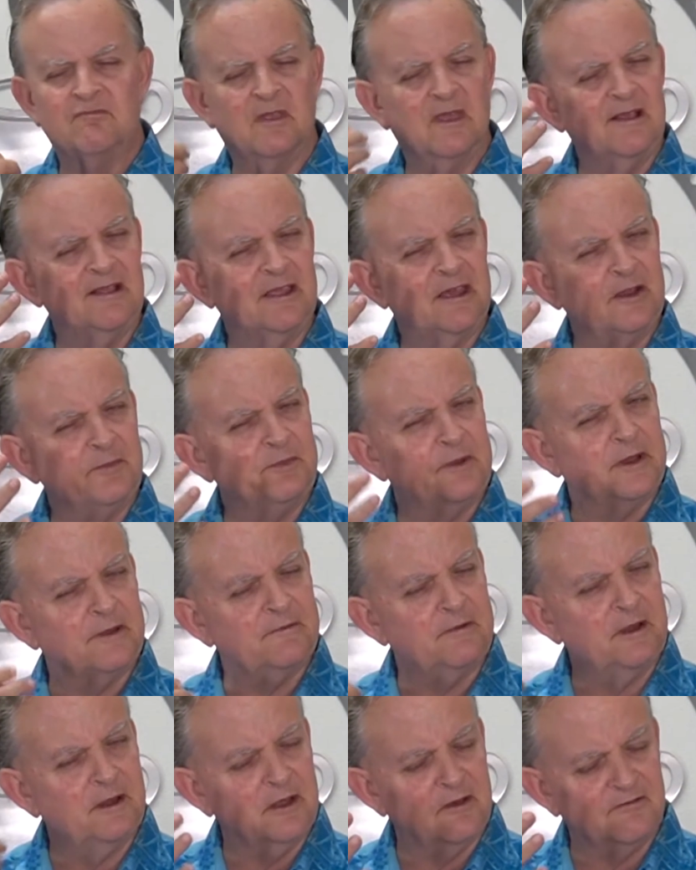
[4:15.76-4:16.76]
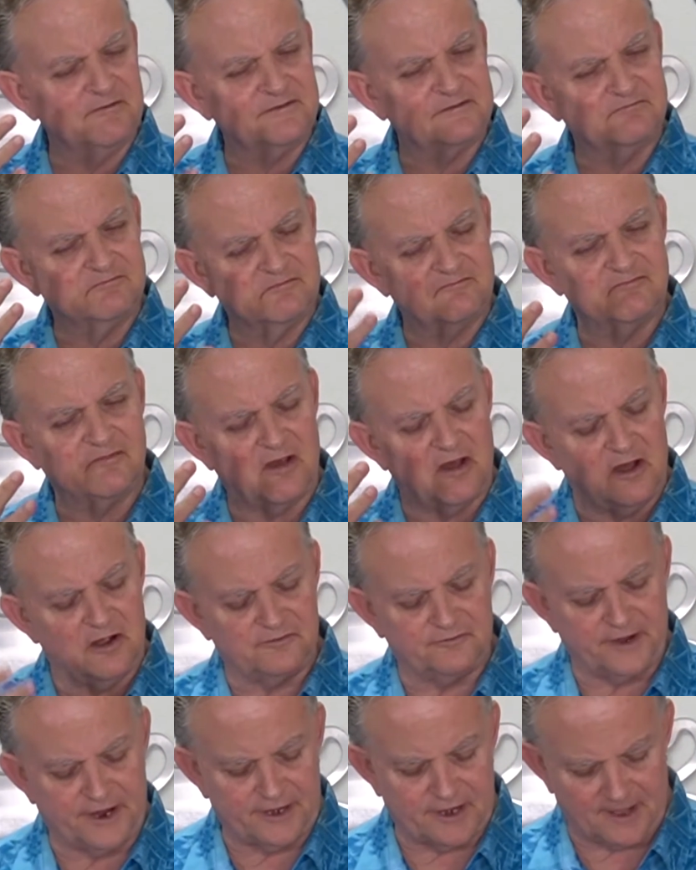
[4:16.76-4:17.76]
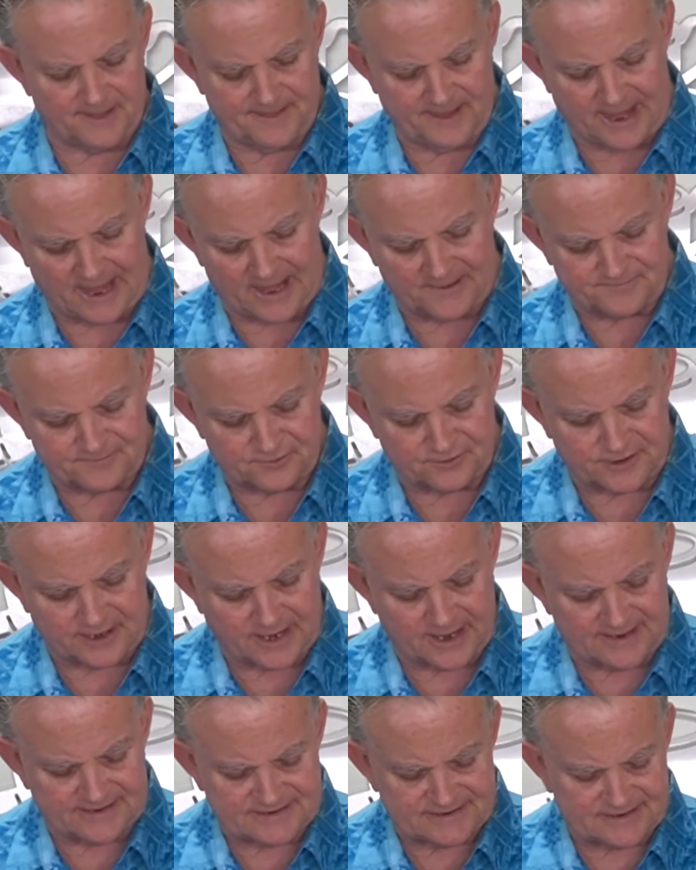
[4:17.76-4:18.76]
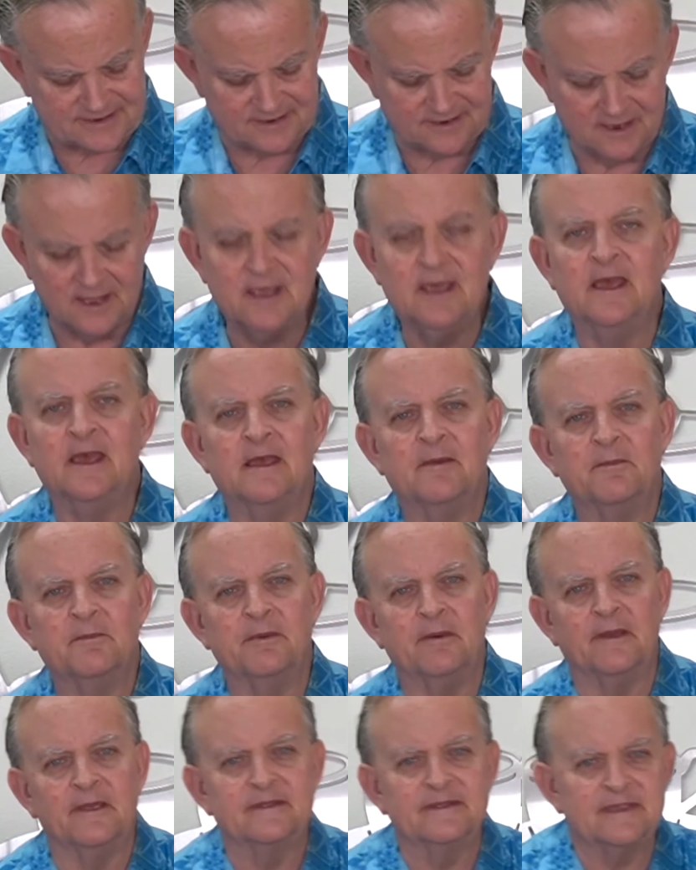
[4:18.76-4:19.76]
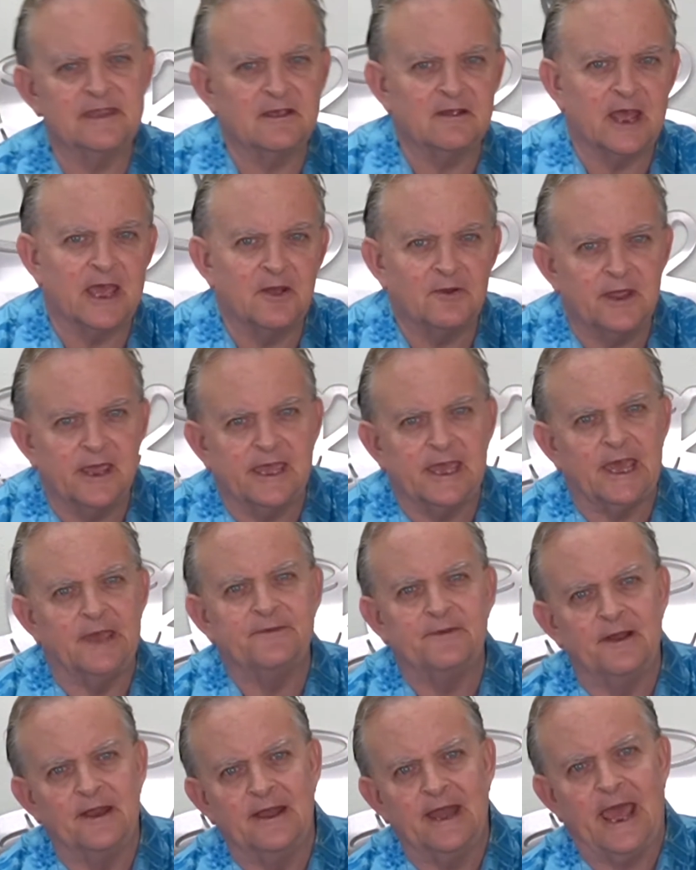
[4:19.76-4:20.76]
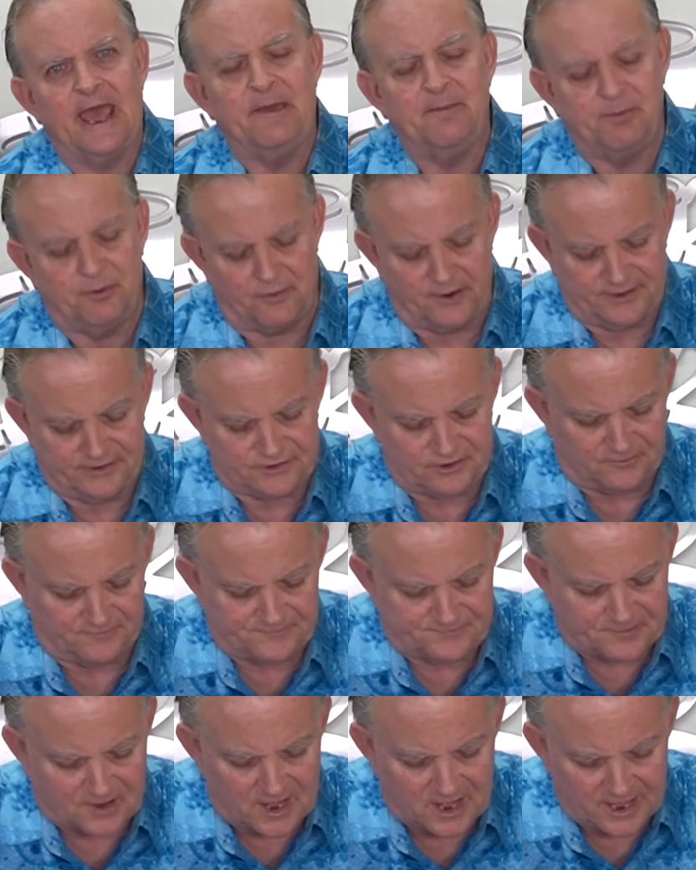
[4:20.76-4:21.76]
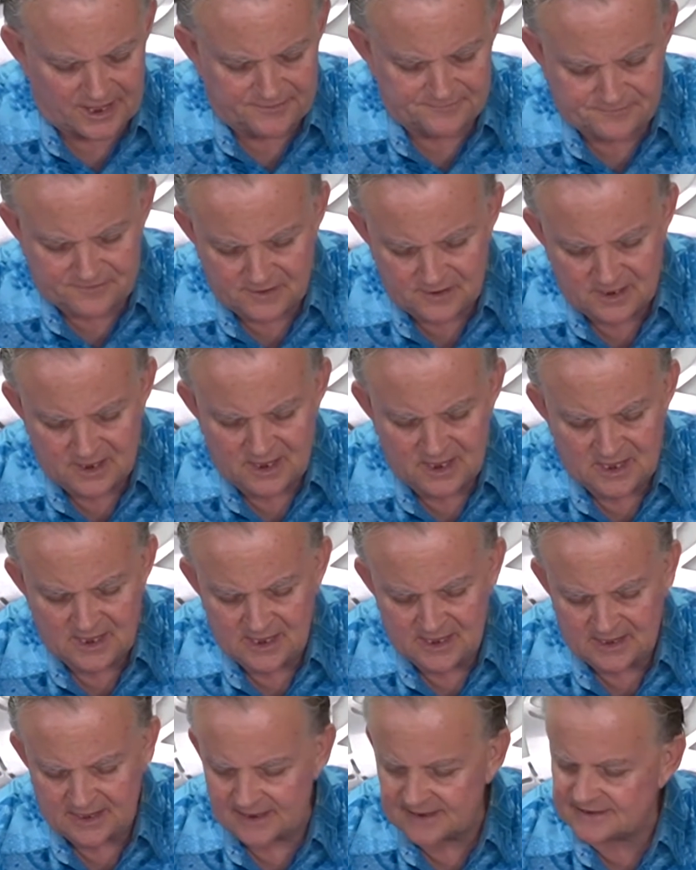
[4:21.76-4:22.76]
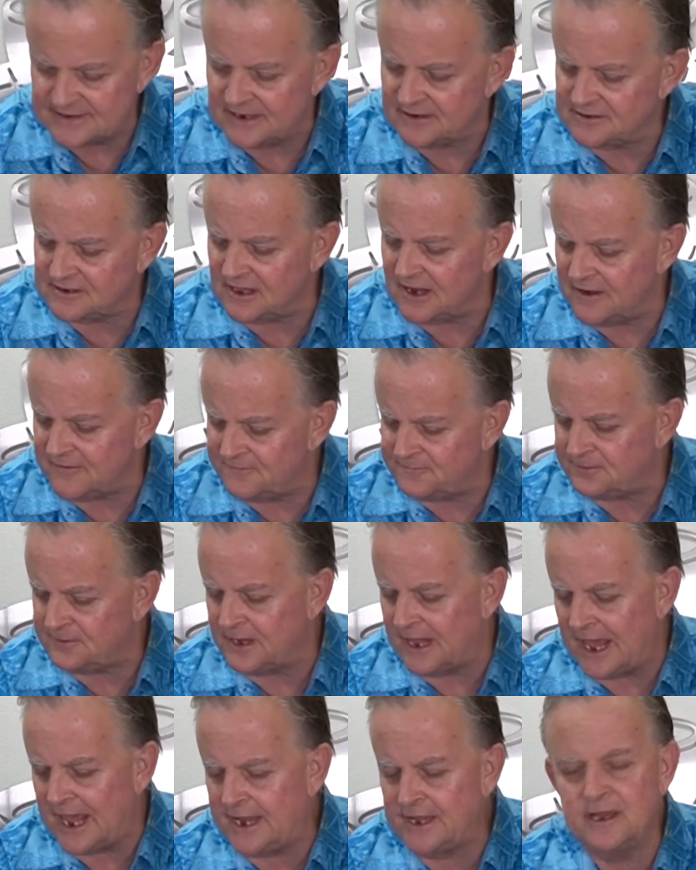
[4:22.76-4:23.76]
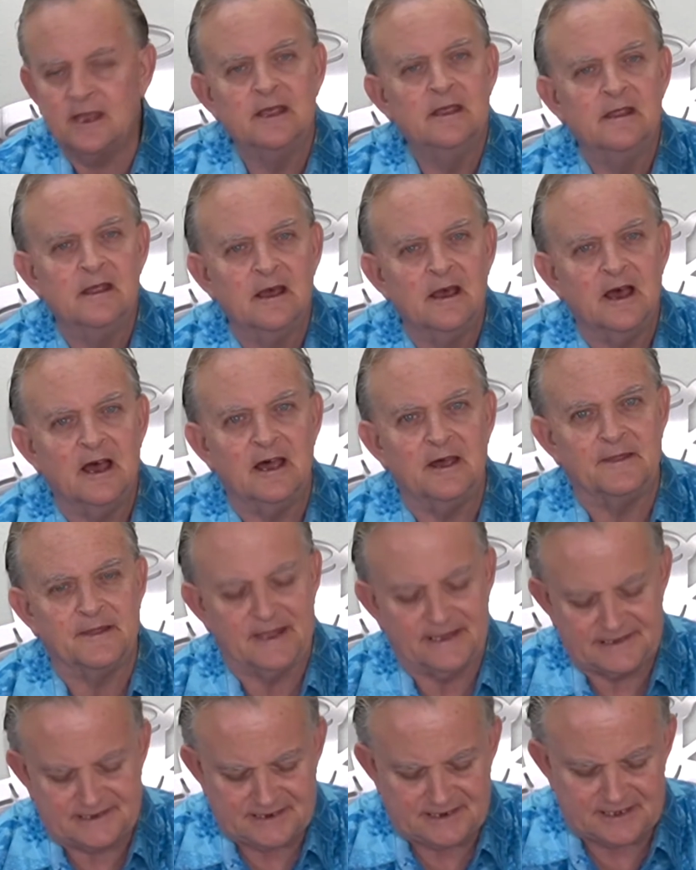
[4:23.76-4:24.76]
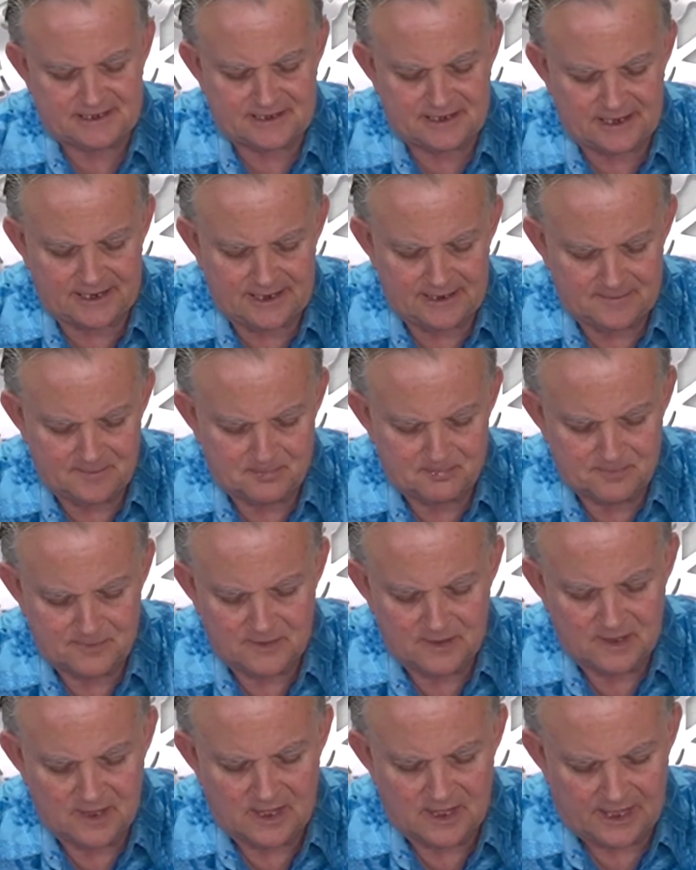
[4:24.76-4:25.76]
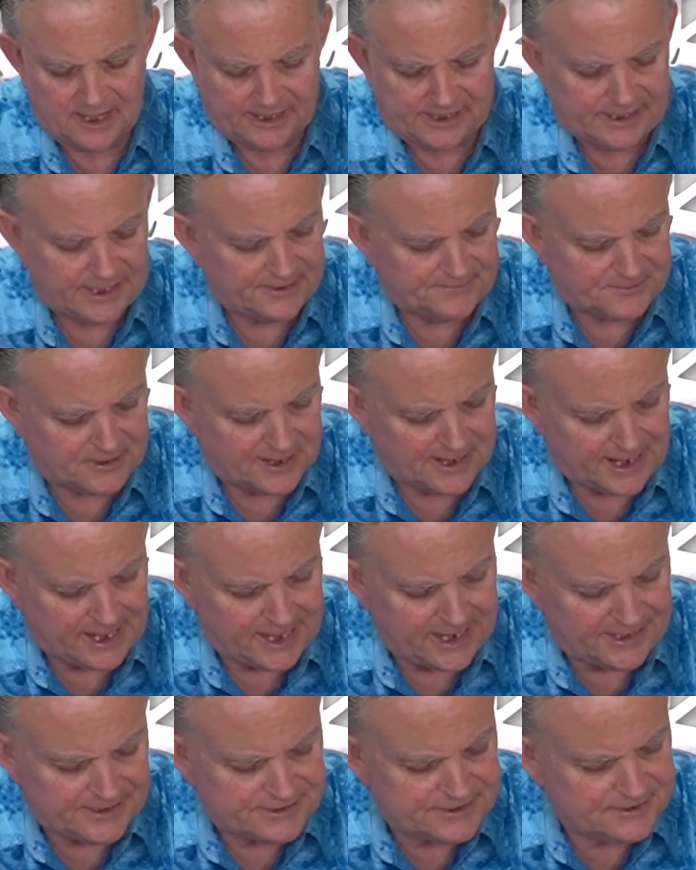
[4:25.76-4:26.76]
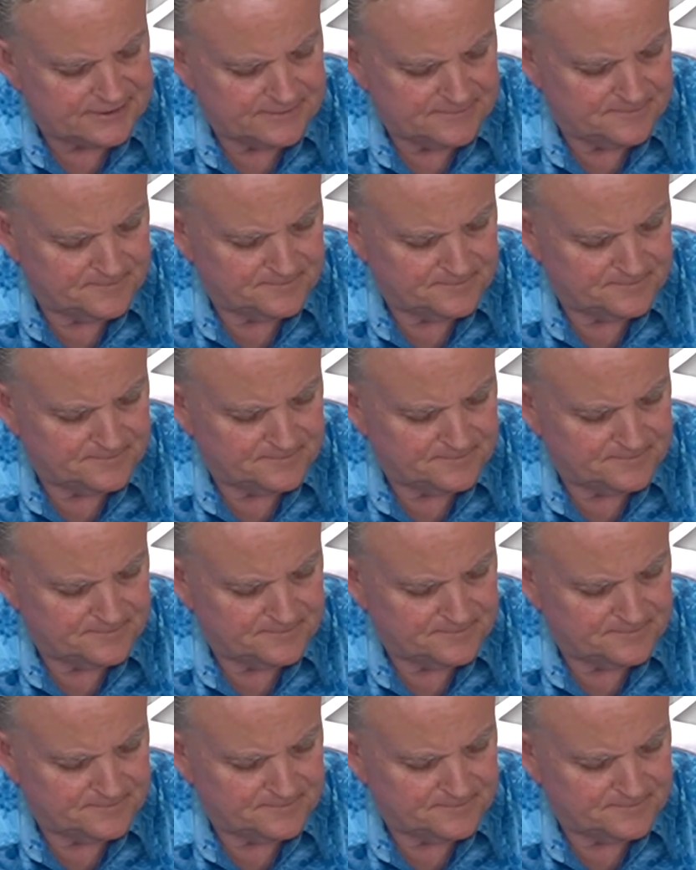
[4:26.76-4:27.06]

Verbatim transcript: a little bit of, you know, all right on the aftertaste, but still I only gave it an 8.25. Like I said, it's kind of flat on the acidity. I gave it an 8